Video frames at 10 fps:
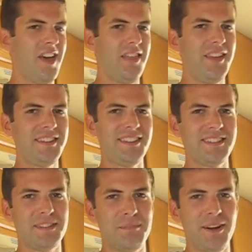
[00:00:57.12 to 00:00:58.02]
This is
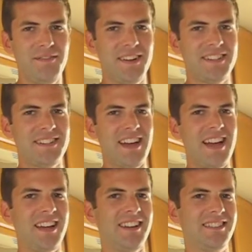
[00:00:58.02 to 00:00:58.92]
the perfect
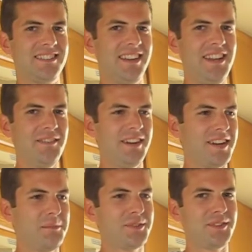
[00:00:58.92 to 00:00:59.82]
size. It even
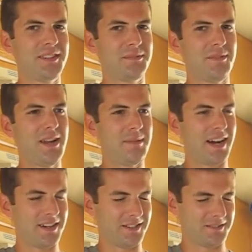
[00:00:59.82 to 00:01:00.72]
comes with a spray
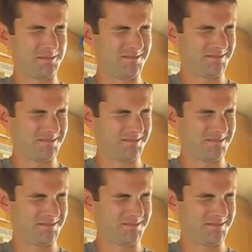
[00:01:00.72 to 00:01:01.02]
bottle.